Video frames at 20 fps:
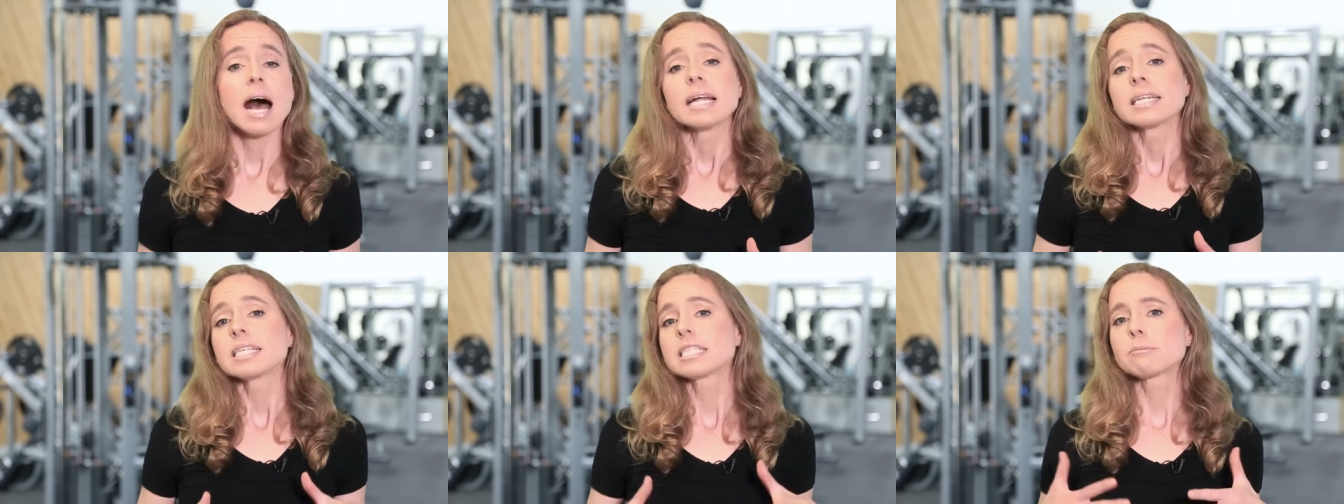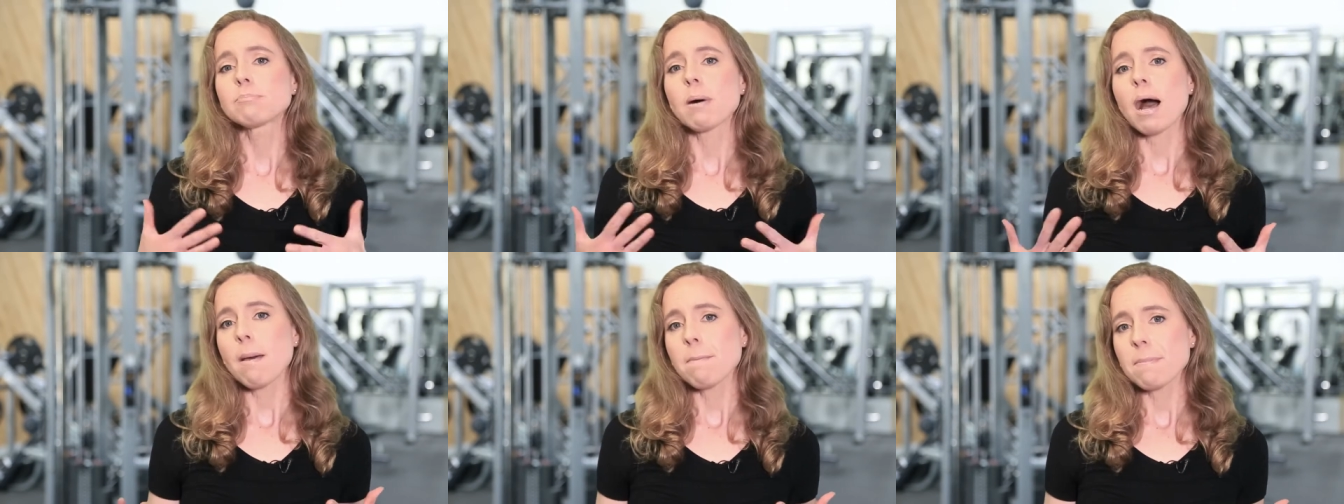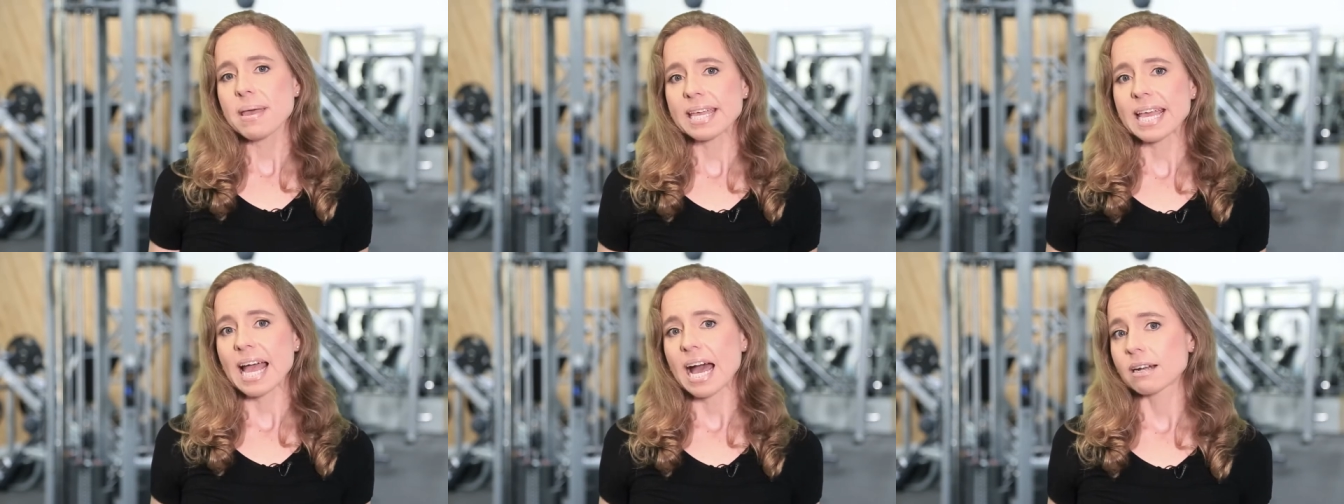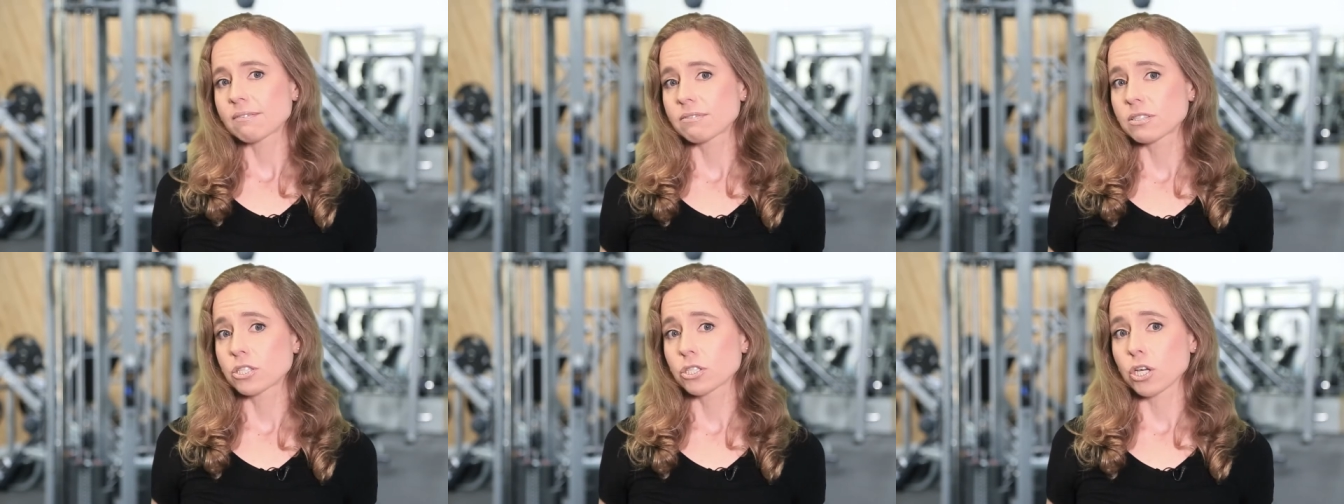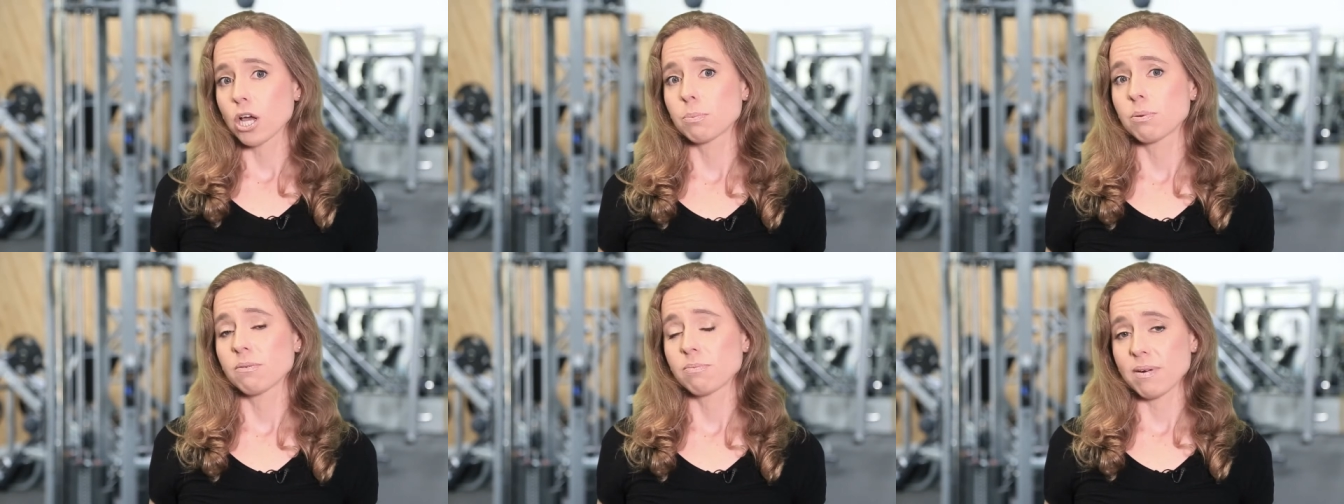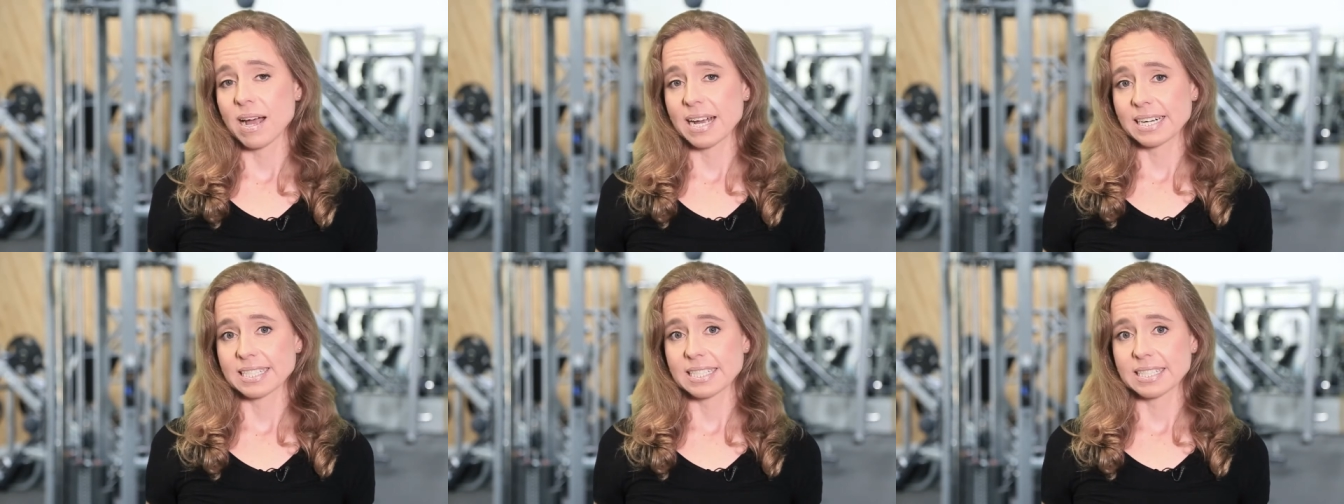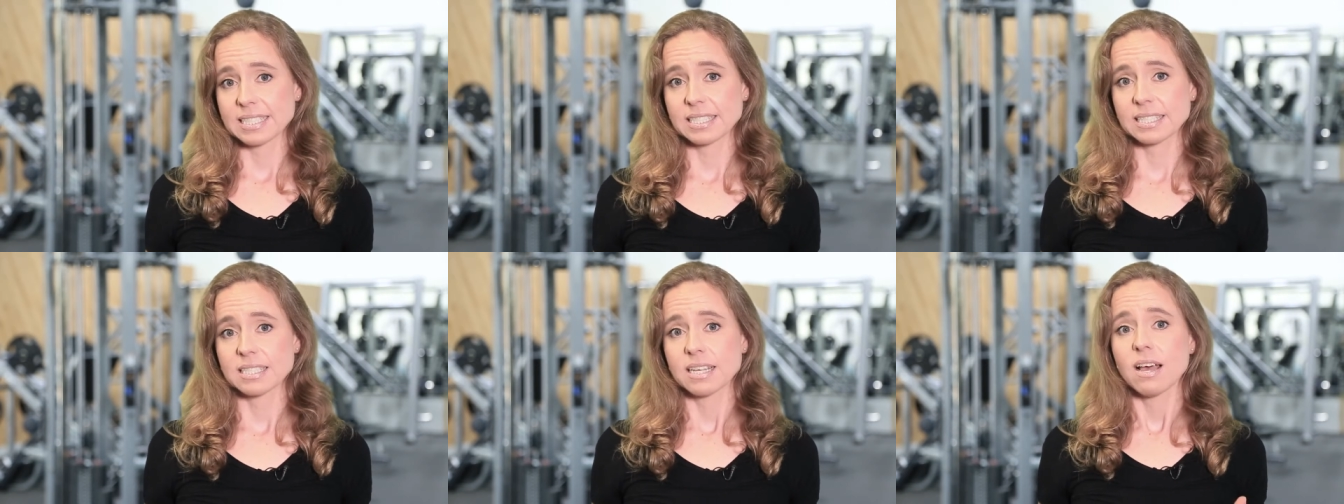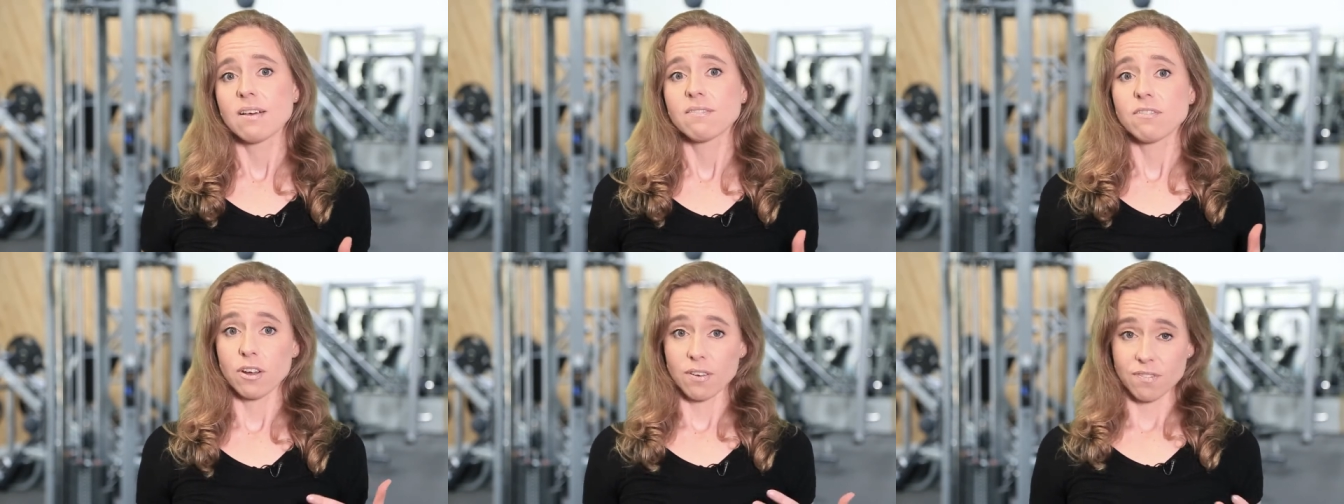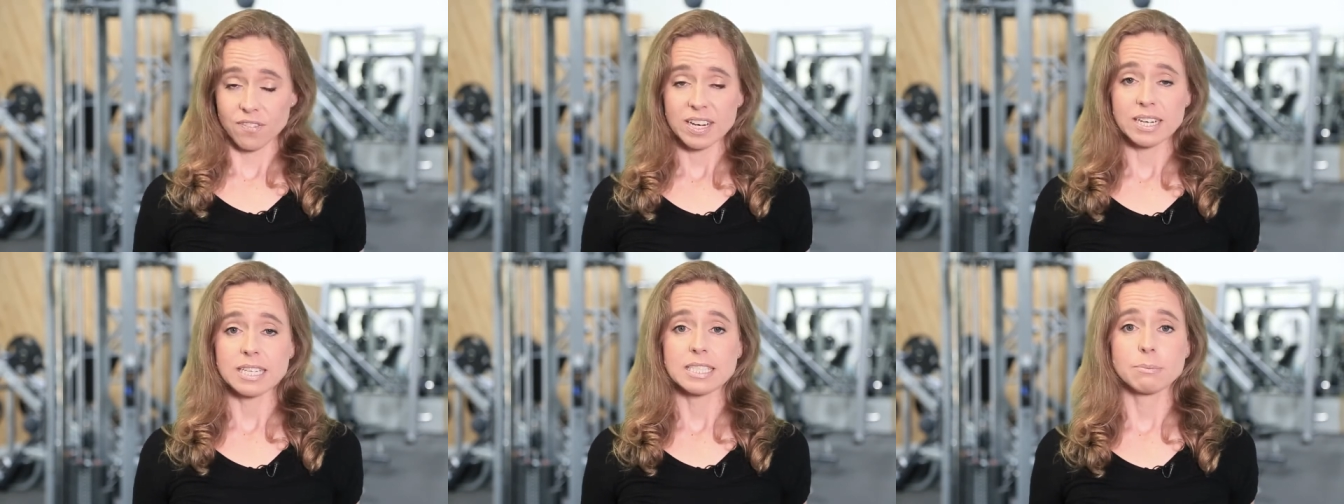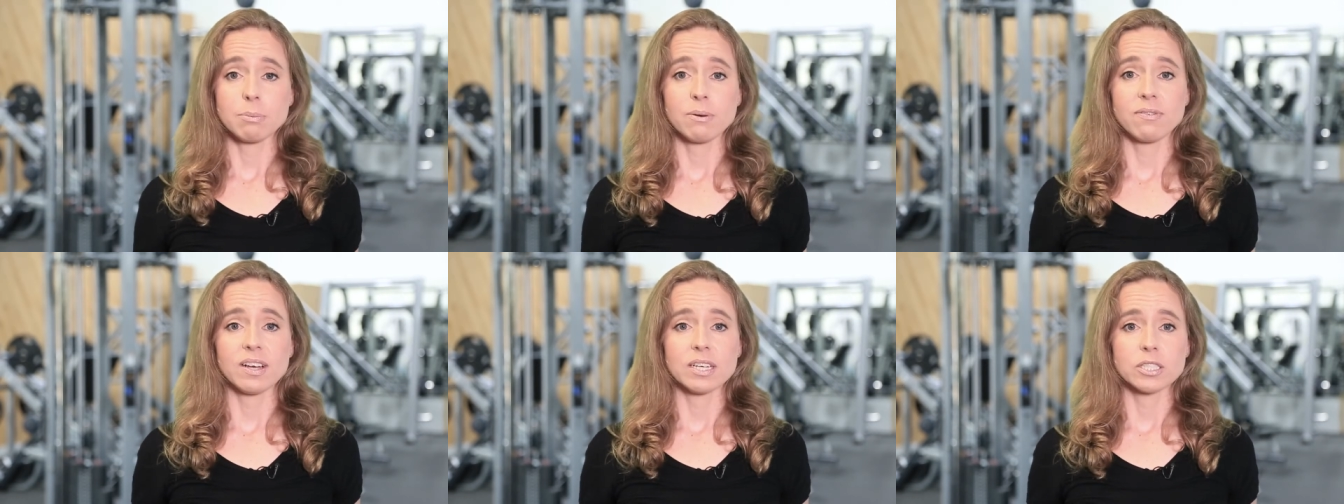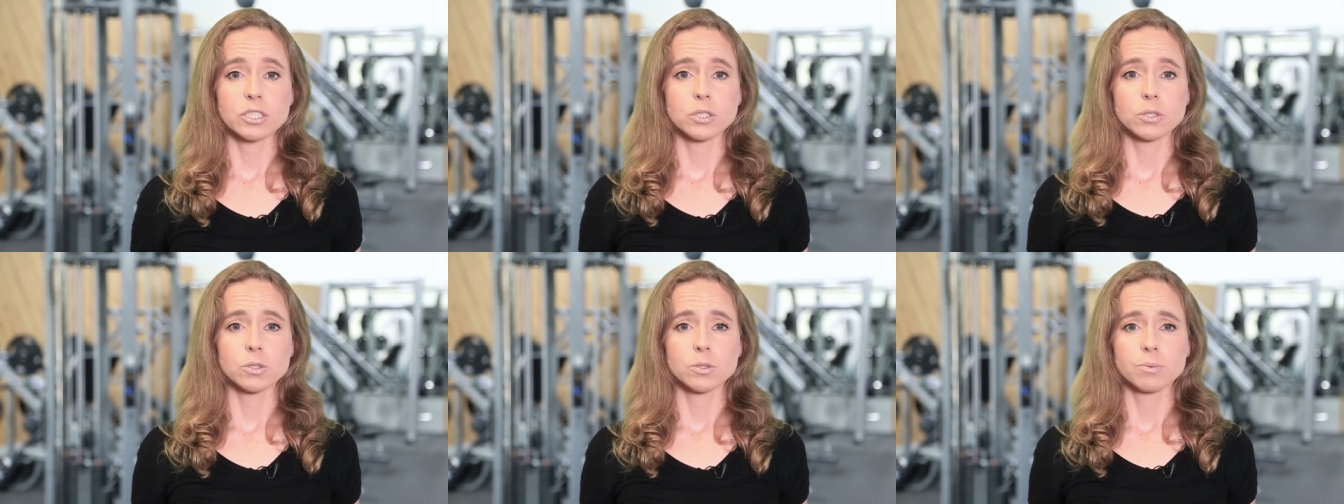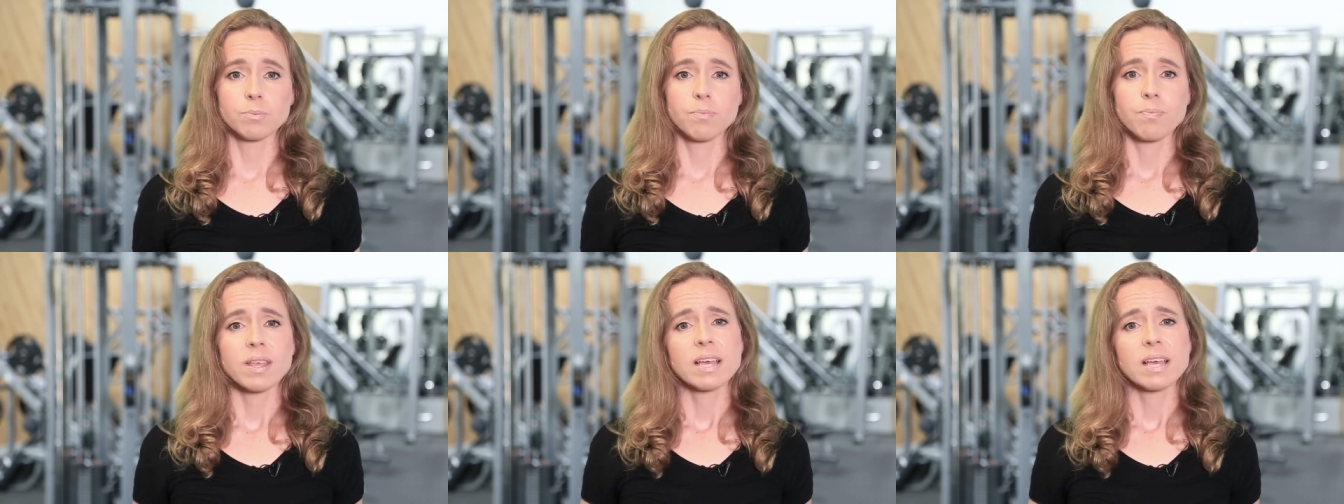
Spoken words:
Despite being out of scope of practice for a fitness professional,